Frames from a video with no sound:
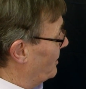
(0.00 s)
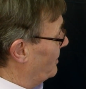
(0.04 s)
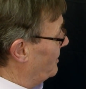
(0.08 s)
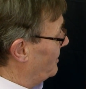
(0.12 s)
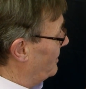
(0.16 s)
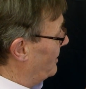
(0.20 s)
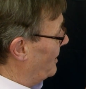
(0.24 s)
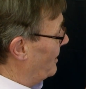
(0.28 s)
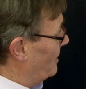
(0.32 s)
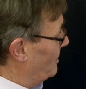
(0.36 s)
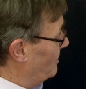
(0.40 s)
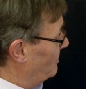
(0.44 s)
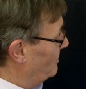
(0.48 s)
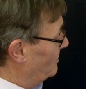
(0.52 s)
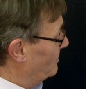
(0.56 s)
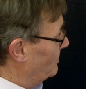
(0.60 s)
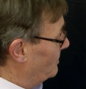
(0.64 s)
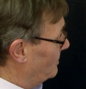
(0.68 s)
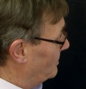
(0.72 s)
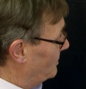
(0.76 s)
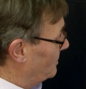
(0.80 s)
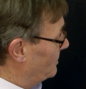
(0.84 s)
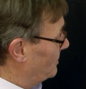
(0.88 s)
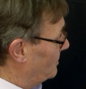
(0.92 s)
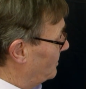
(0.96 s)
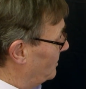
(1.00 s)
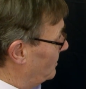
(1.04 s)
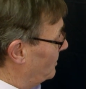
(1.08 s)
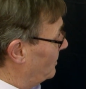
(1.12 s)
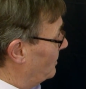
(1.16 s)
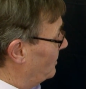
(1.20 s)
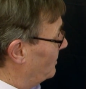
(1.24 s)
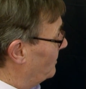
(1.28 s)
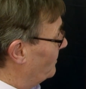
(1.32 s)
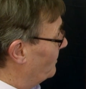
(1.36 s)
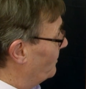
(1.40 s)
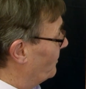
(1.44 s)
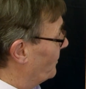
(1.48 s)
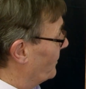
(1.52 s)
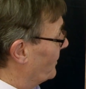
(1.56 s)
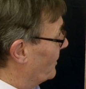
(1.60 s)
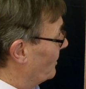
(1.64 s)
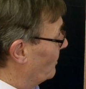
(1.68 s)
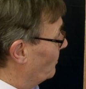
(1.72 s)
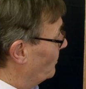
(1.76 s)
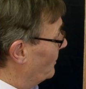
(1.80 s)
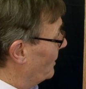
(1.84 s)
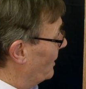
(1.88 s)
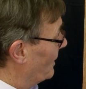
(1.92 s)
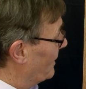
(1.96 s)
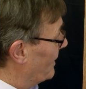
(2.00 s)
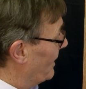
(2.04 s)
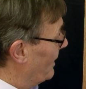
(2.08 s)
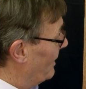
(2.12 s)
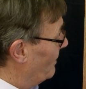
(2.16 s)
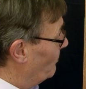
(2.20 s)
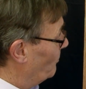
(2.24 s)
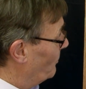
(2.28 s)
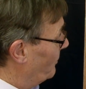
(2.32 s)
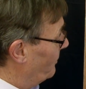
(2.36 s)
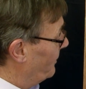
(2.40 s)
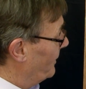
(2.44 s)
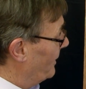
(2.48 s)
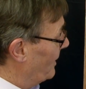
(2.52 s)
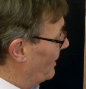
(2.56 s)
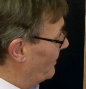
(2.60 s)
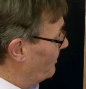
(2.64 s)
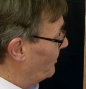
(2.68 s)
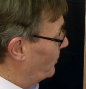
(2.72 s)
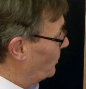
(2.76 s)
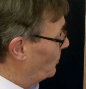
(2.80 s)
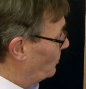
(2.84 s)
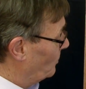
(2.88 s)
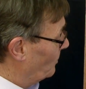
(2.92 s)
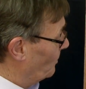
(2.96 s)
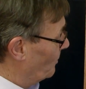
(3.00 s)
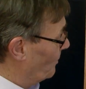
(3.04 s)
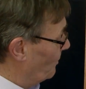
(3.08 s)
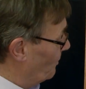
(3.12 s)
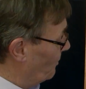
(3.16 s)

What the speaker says: now, again with the apple.